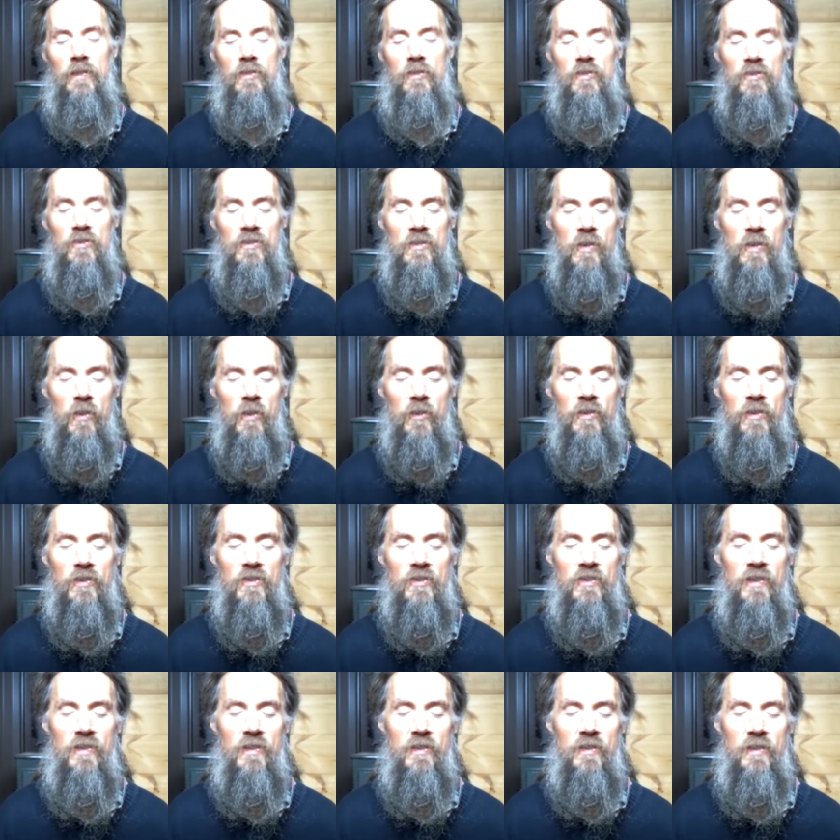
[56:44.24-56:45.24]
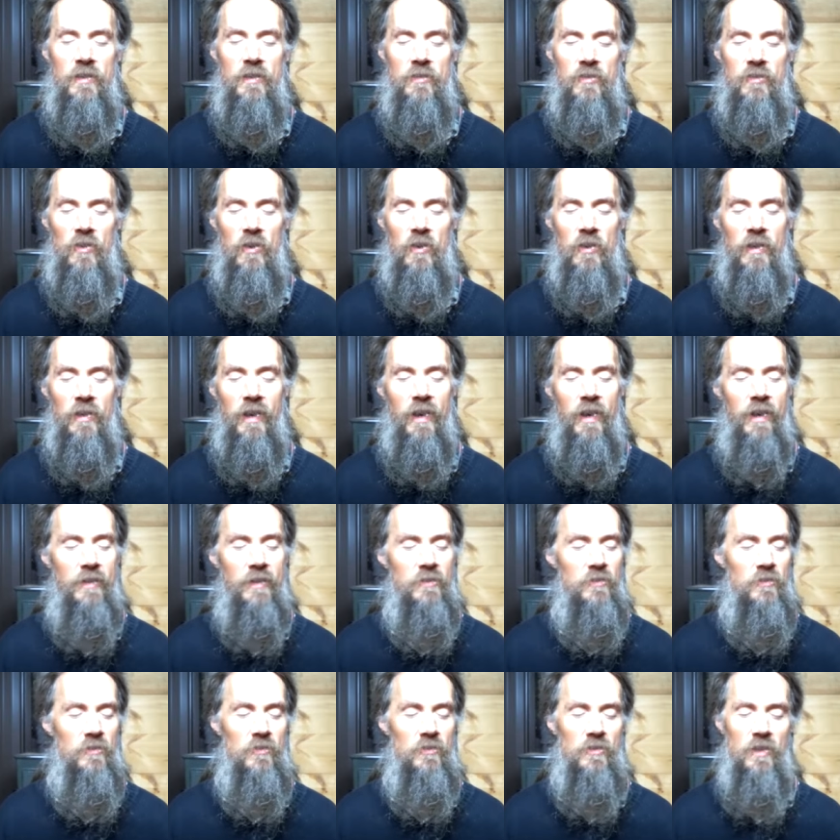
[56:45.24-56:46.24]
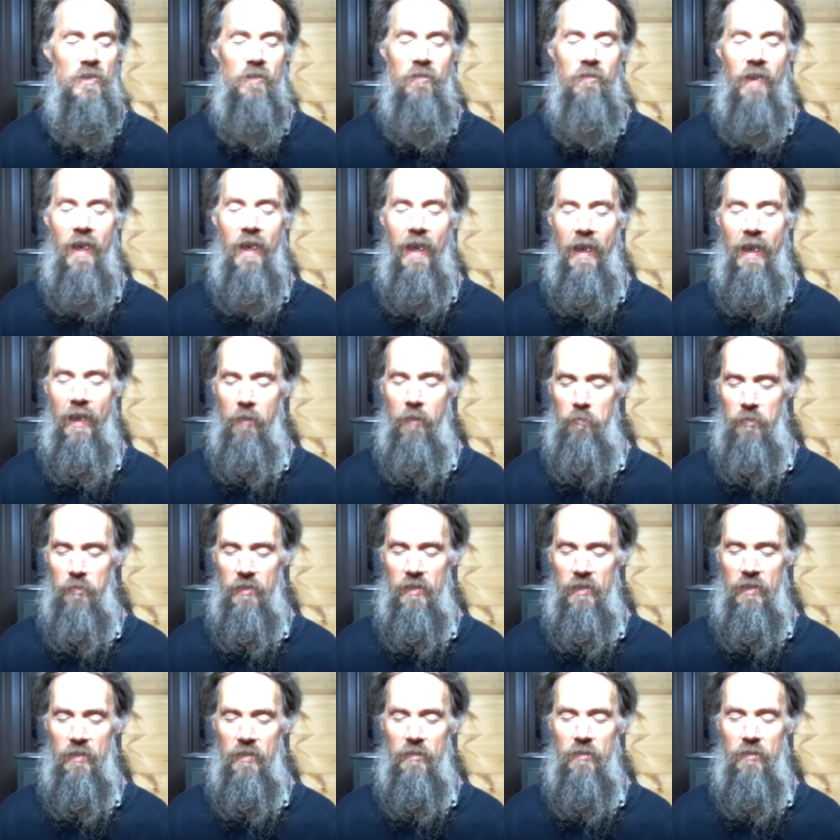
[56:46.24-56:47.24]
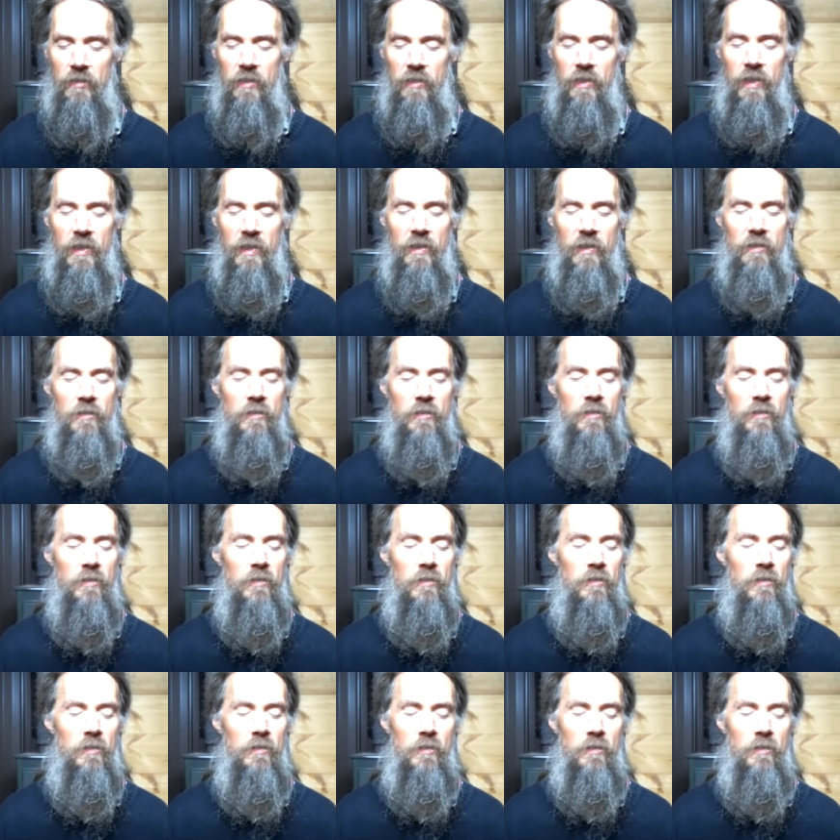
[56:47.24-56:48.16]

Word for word: just notice that there's all kinds of stuff happening and